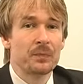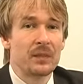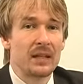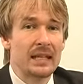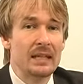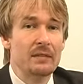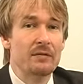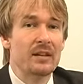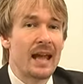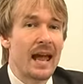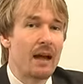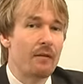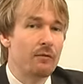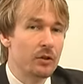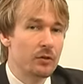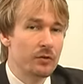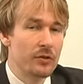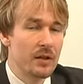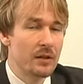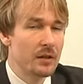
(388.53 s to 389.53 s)
even after
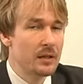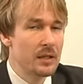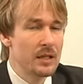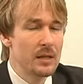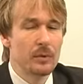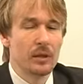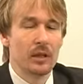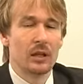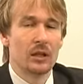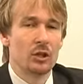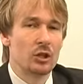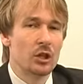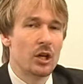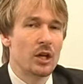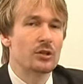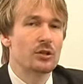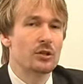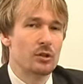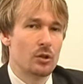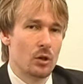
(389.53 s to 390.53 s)
you've done the deepening,
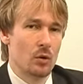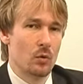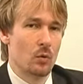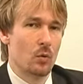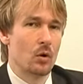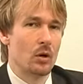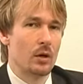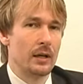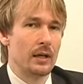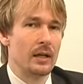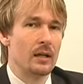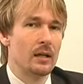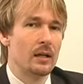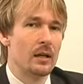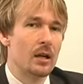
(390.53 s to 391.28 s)
just don't worry.